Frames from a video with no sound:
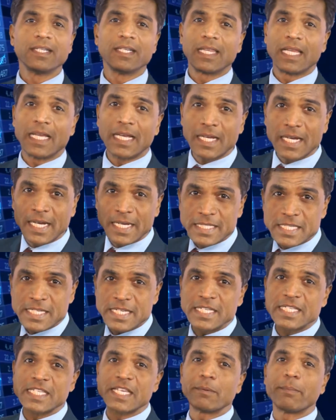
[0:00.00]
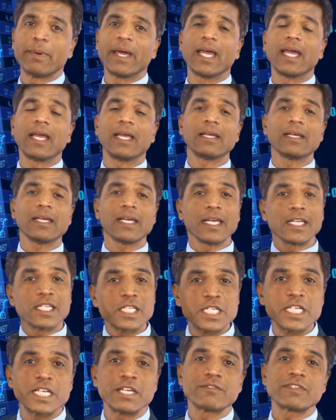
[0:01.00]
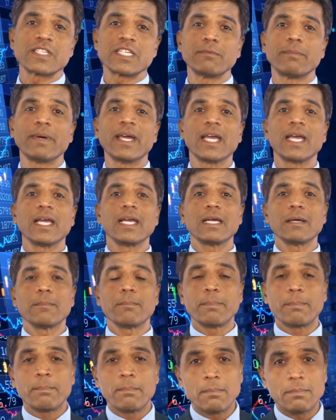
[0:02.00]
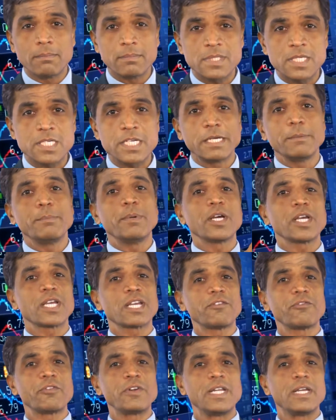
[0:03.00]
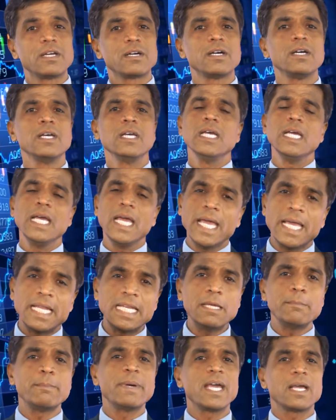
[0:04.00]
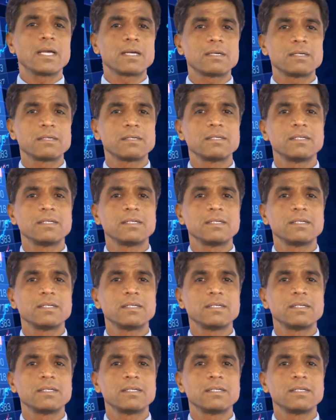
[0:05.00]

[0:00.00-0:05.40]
like ICICI Bank, HDFC Bank, State Bank of India, any bank.